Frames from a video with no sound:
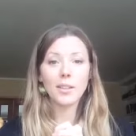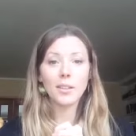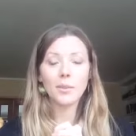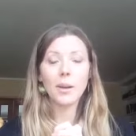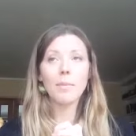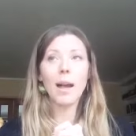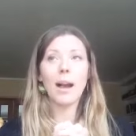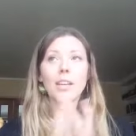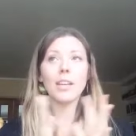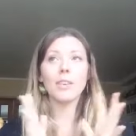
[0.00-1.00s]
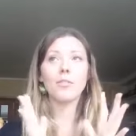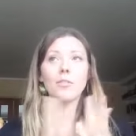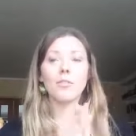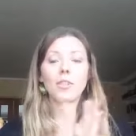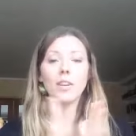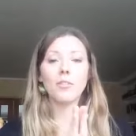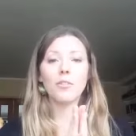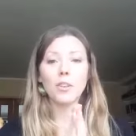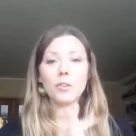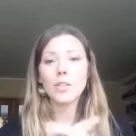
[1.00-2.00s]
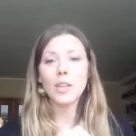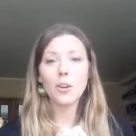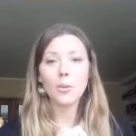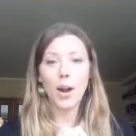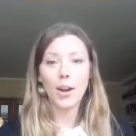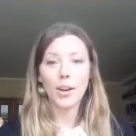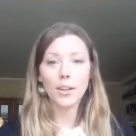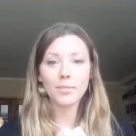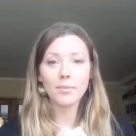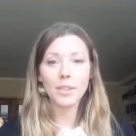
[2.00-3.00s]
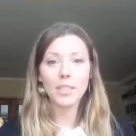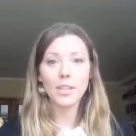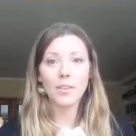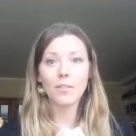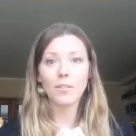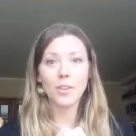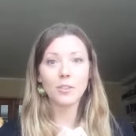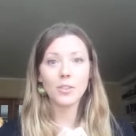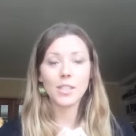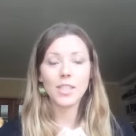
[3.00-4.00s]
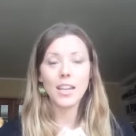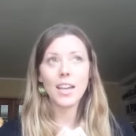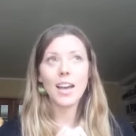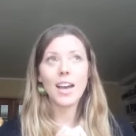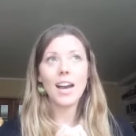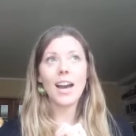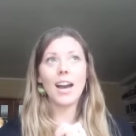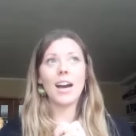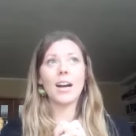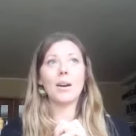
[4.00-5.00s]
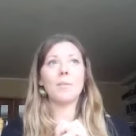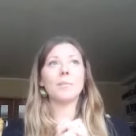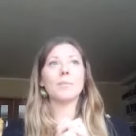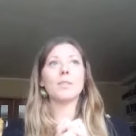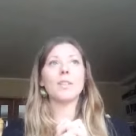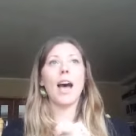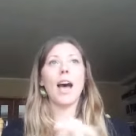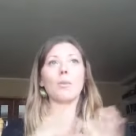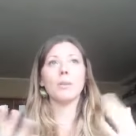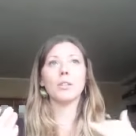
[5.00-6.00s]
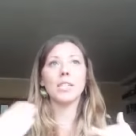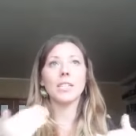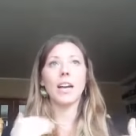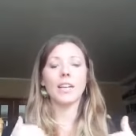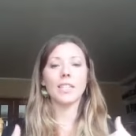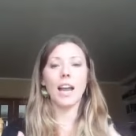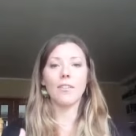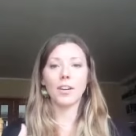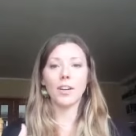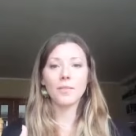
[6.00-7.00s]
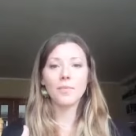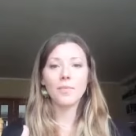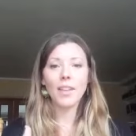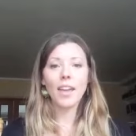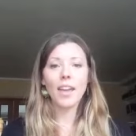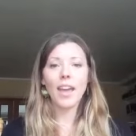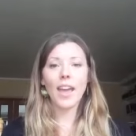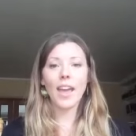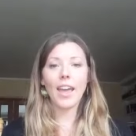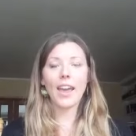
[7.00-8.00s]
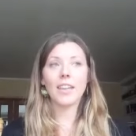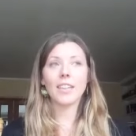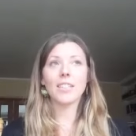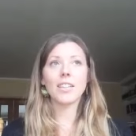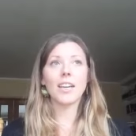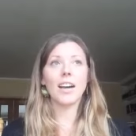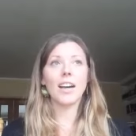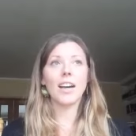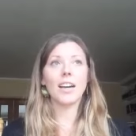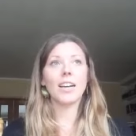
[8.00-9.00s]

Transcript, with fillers: were about infusing your water with different fruits um, to help your detox effort and uh,